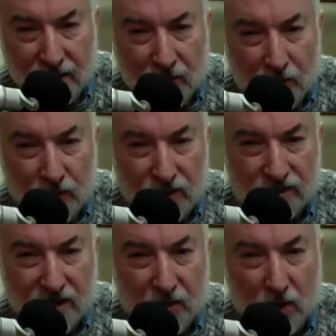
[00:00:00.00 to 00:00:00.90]
Well, you're going to
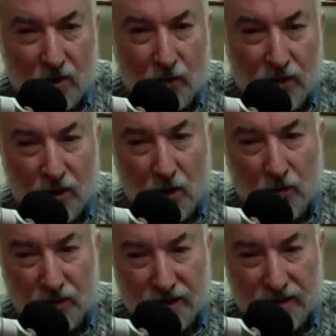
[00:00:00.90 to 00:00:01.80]
say, well, we know
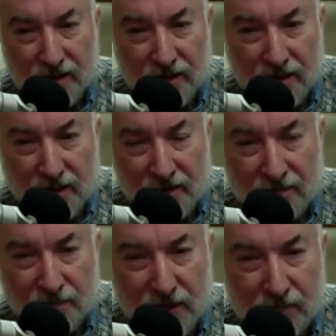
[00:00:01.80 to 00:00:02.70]
that
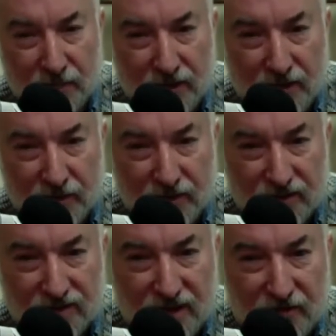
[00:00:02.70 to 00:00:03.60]
people that are in the
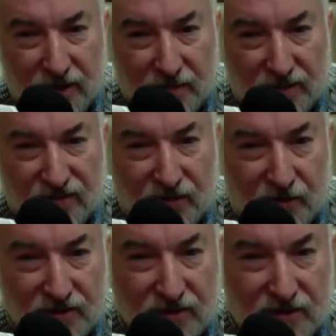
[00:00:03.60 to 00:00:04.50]
southern hemisphere are
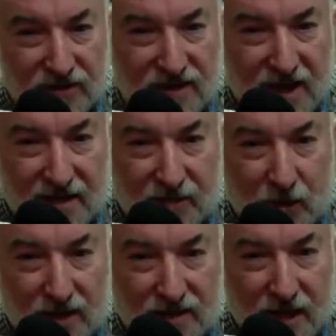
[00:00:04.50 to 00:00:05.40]
still standing
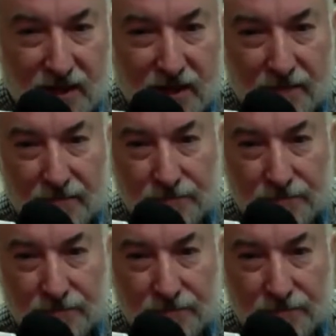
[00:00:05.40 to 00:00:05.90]
right side up.